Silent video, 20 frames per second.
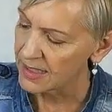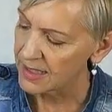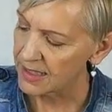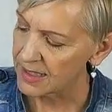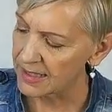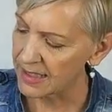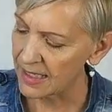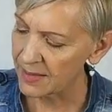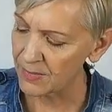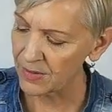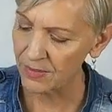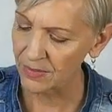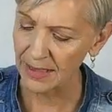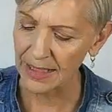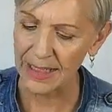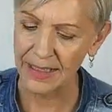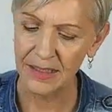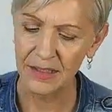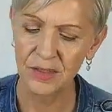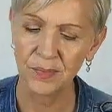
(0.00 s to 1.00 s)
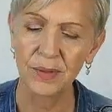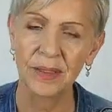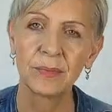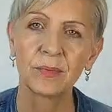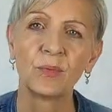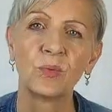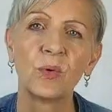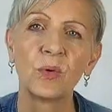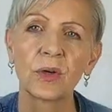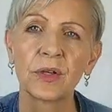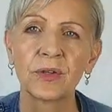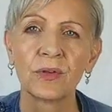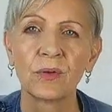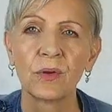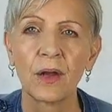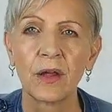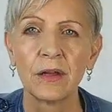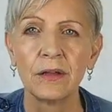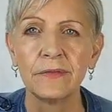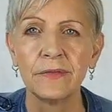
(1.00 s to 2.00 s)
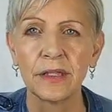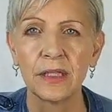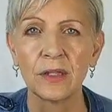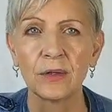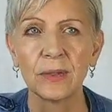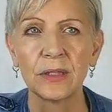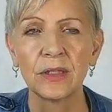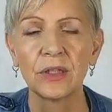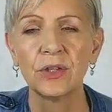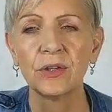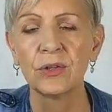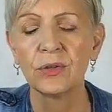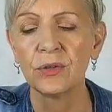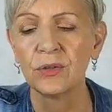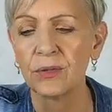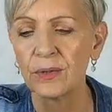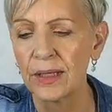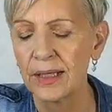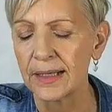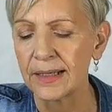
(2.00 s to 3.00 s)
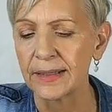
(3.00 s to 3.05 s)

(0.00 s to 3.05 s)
It can be related to people walking all over you and you